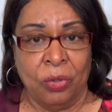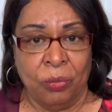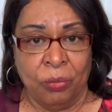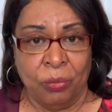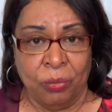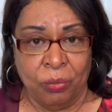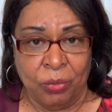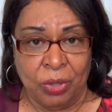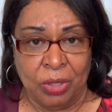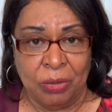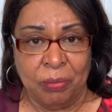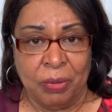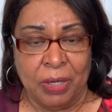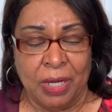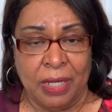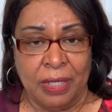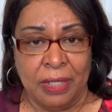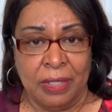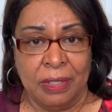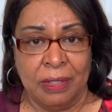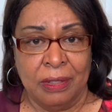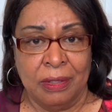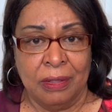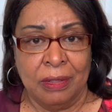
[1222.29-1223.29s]
One
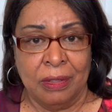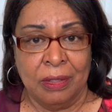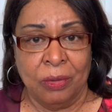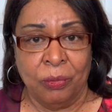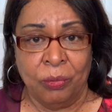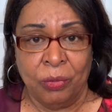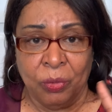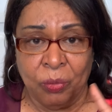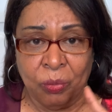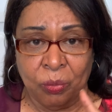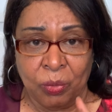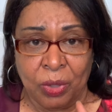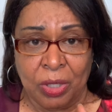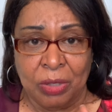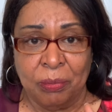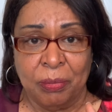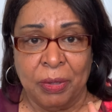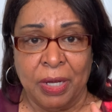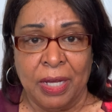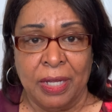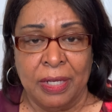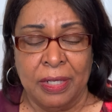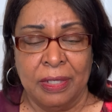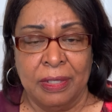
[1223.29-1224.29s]
body. We're one
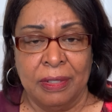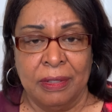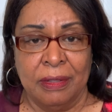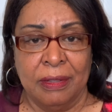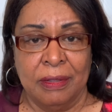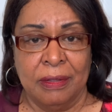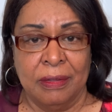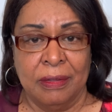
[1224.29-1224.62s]
body.